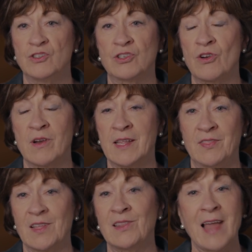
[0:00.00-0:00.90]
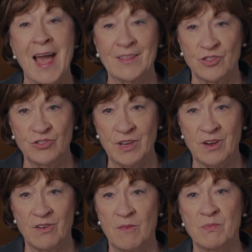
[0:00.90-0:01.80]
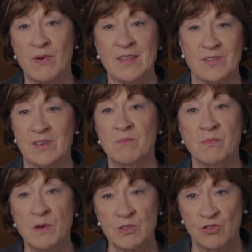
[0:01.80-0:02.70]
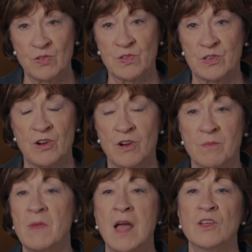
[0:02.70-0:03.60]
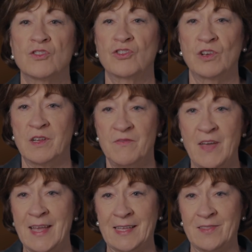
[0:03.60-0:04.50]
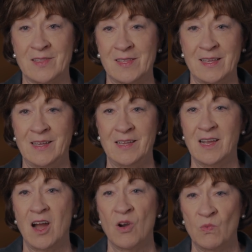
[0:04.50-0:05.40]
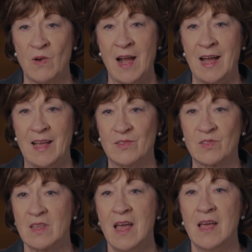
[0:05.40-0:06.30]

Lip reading: during the last year of President Bush's term should a vacancy arise.